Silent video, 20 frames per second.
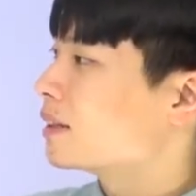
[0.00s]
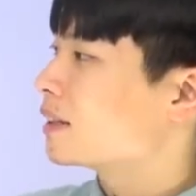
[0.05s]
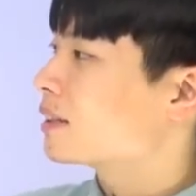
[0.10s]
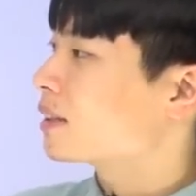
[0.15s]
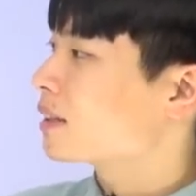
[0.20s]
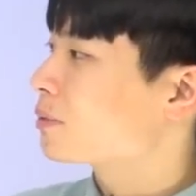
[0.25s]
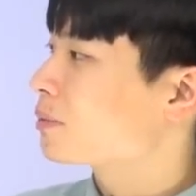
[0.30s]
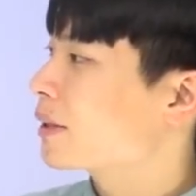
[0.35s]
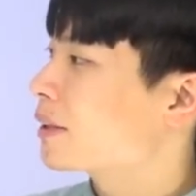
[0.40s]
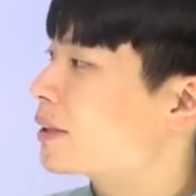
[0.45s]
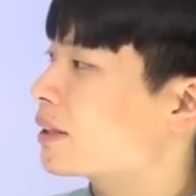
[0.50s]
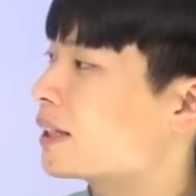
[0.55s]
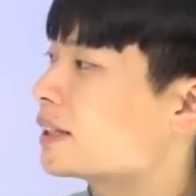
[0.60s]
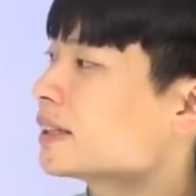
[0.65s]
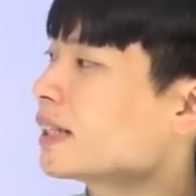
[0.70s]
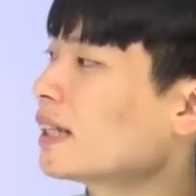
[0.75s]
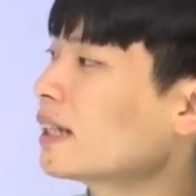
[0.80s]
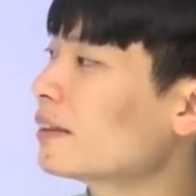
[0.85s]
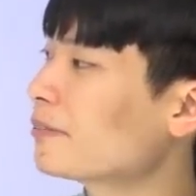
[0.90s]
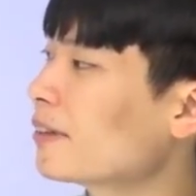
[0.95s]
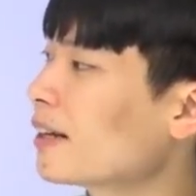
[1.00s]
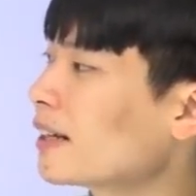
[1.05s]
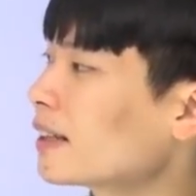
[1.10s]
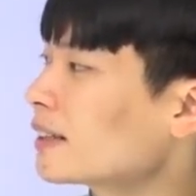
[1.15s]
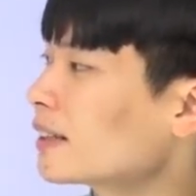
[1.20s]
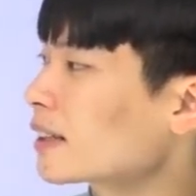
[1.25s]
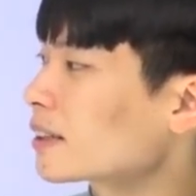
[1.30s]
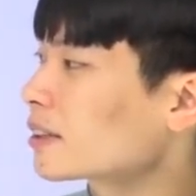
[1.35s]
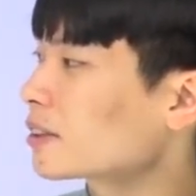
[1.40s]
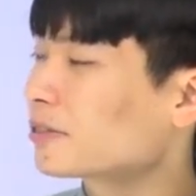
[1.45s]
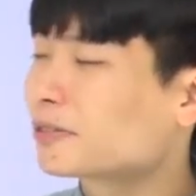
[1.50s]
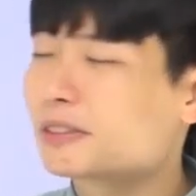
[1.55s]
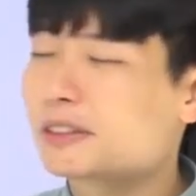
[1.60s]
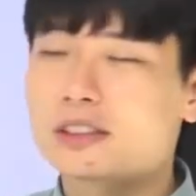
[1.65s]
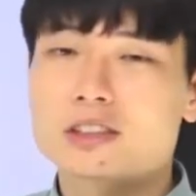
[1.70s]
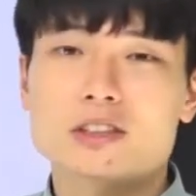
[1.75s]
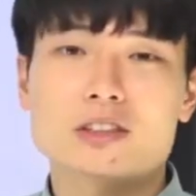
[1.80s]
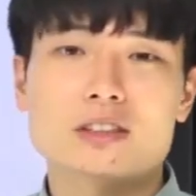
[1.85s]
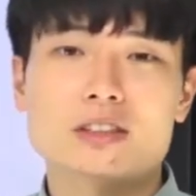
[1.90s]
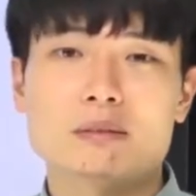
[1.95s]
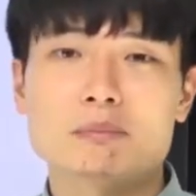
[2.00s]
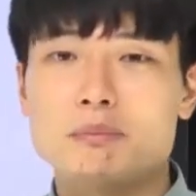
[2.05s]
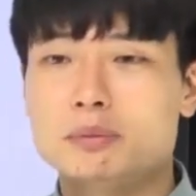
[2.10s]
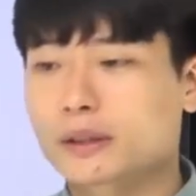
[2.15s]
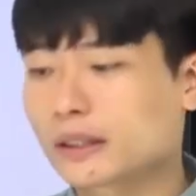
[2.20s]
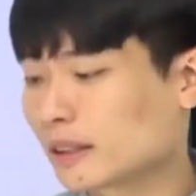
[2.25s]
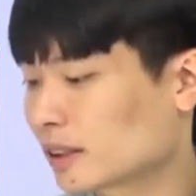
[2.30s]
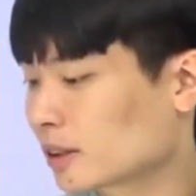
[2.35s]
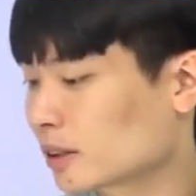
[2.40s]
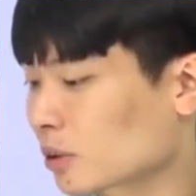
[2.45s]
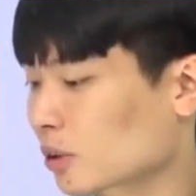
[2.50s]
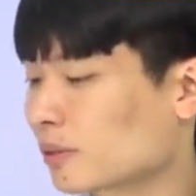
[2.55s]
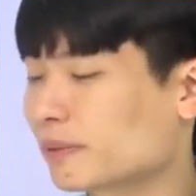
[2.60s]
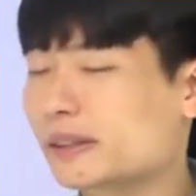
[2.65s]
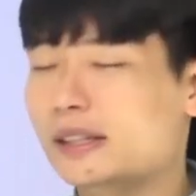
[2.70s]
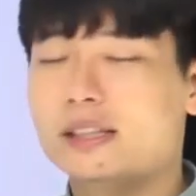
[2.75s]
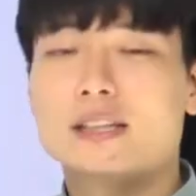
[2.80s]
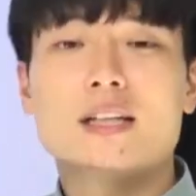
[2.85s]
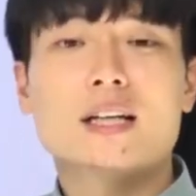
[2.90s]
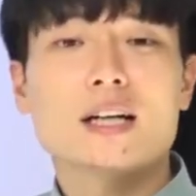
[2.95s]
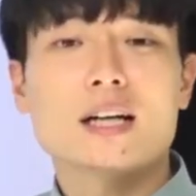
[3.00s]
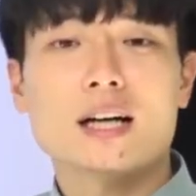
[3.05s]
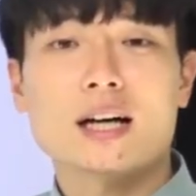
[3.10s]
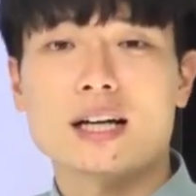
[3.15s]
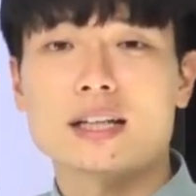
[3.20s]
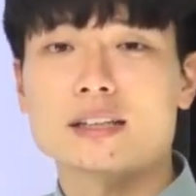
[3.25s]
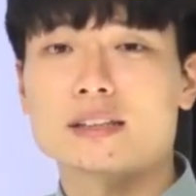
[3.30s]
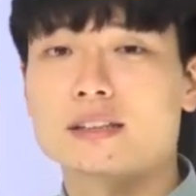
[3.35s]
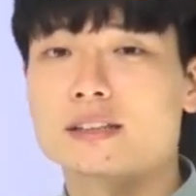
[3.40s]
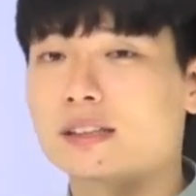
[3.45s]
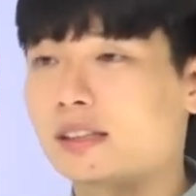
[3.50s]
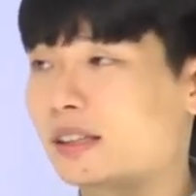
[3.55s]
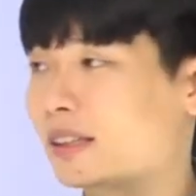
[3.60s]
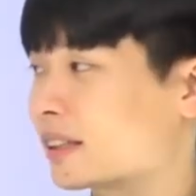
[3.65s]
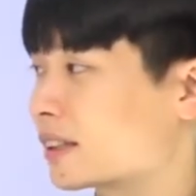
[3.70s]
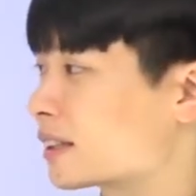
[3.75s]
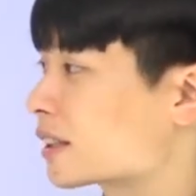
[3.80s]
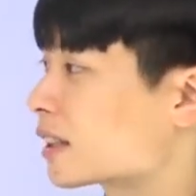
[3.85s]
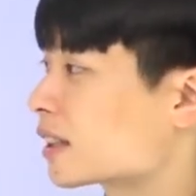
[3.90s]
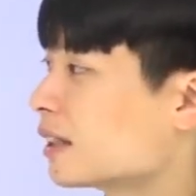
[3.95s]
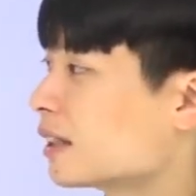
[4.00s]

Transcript: This is where you're identifying textual features and brainstorming ideas,